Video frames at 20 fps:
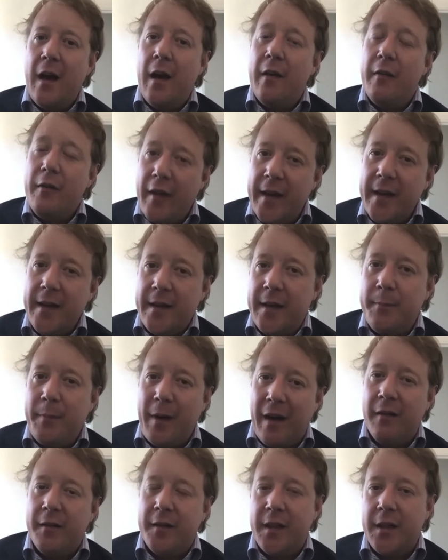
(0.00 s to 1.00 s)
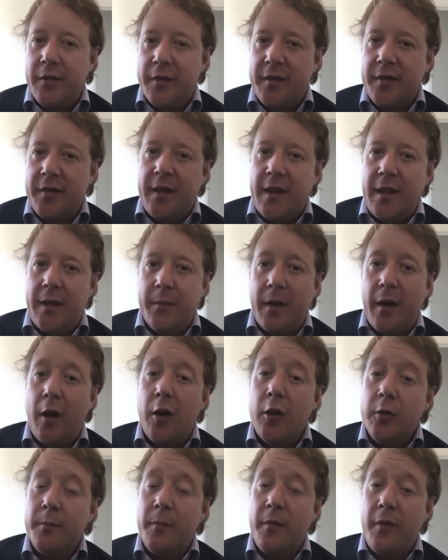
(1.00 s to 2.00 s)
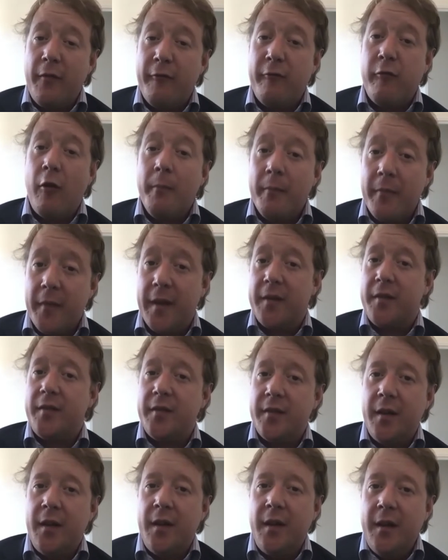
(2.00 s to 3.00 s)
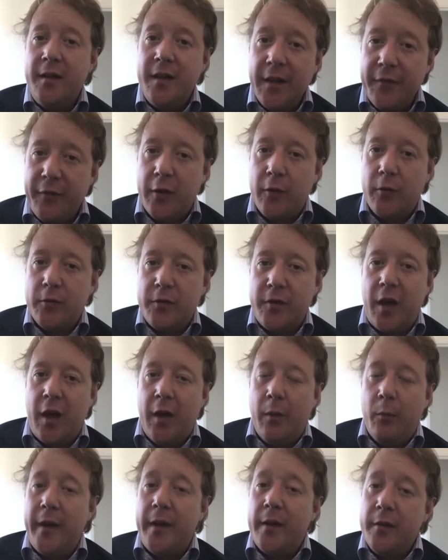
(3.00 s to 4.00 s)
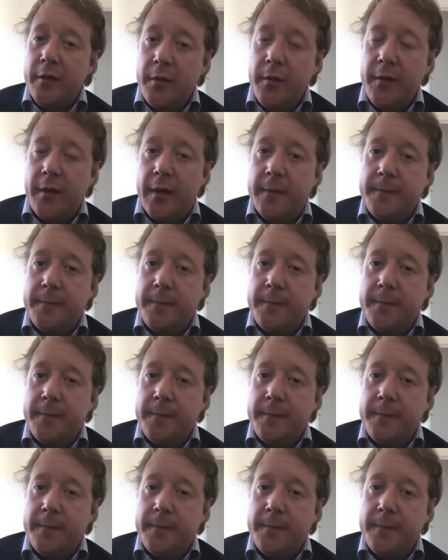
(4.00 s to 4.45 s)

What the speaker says: They need parity of esteem, and I hope from this difficult time we can do that.